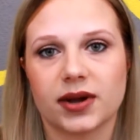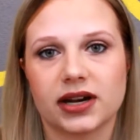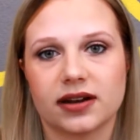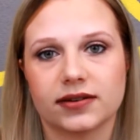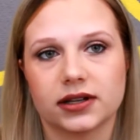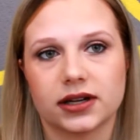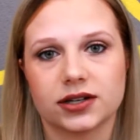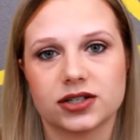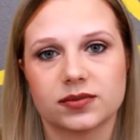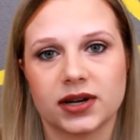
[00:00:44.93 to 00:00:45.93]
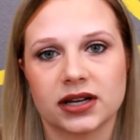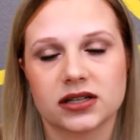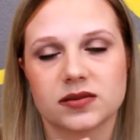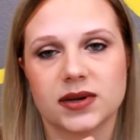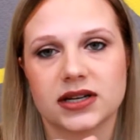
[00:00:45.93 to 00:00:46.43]
might have a lot of chipped
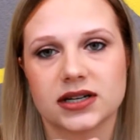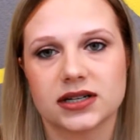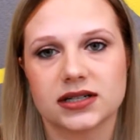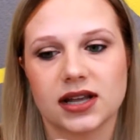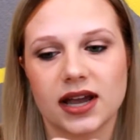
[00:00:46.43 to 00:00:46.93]
nails because